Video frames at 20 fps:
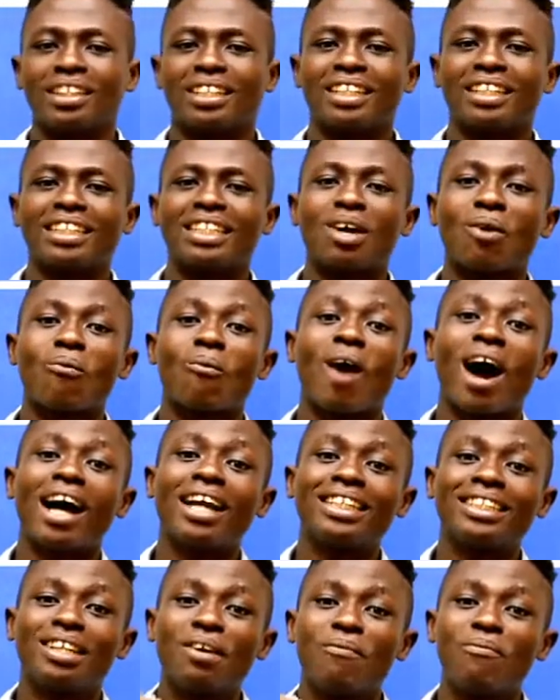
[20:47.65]
No why
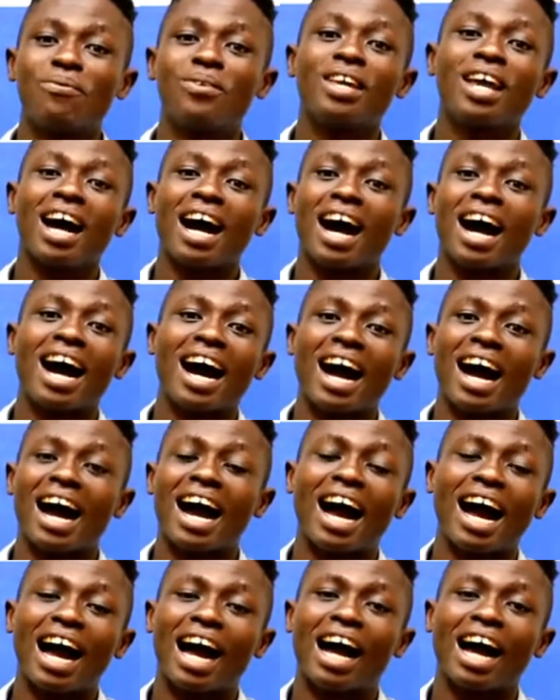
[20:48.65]
the
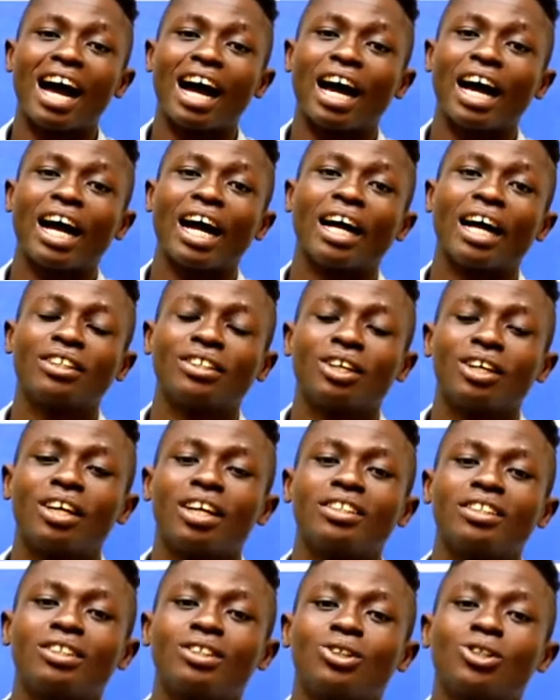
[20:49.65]
fear
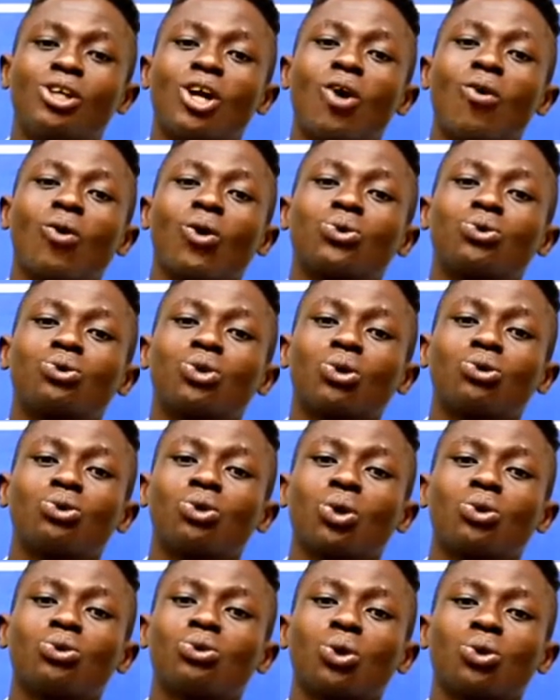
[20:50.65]
there was
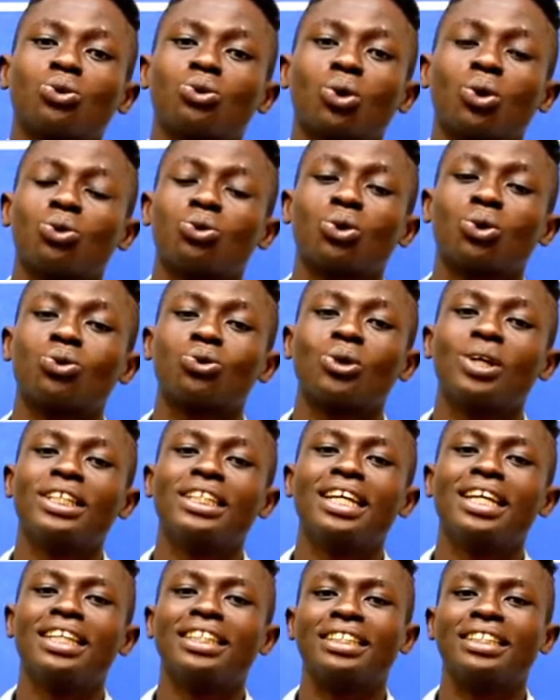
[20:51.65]
so this.